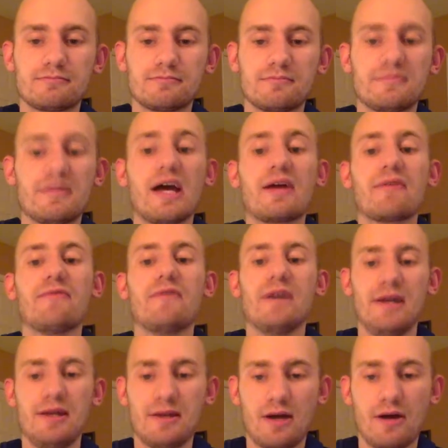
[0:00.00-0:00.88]
Zach
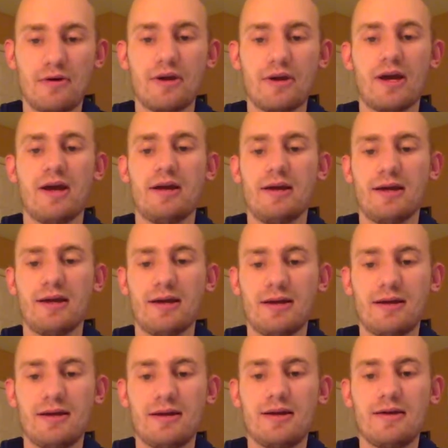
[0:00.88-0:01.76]
Veen,
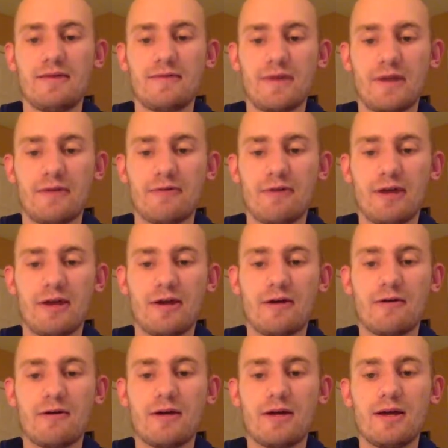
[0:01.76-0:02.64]
okay, yeah,
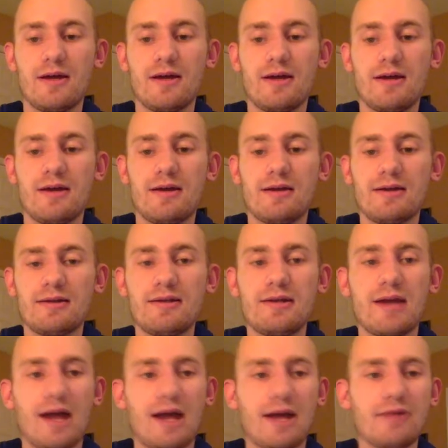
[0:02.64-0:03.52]
Colorado.
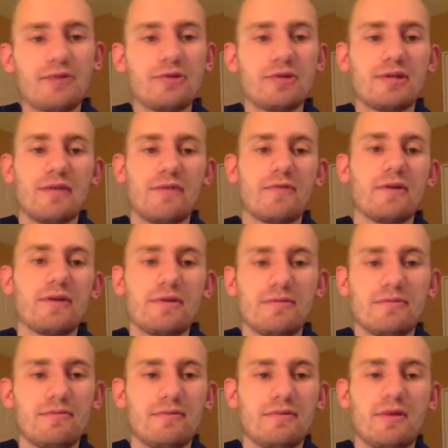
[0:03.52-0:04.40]
Yeah, I should
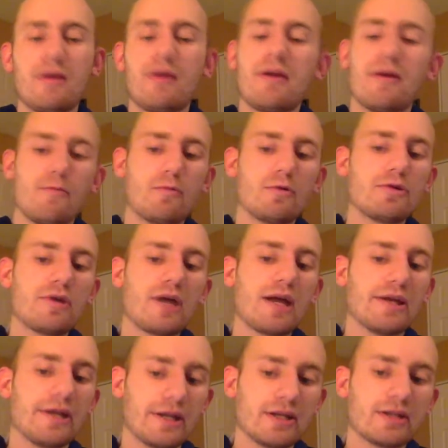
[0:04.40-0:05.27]
definitely.
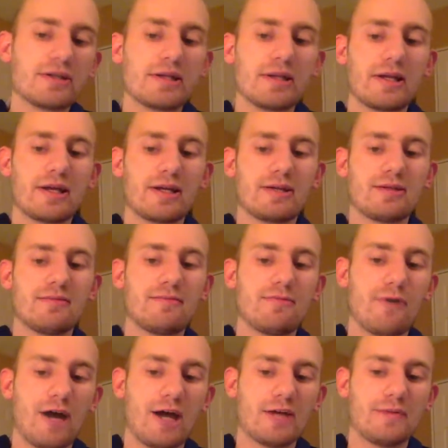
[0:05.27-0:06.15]
Would you guys like to see like a
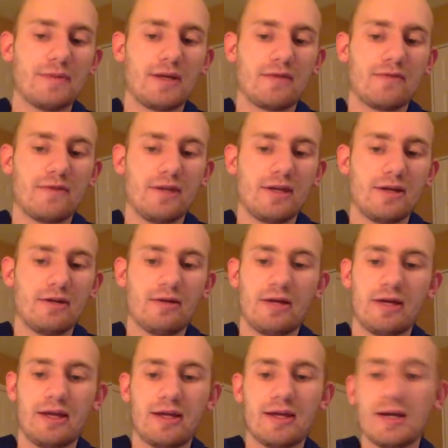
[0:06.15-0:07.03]
prospect video,
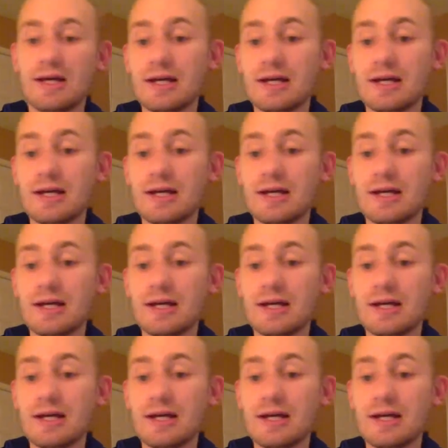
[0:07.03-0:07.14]
like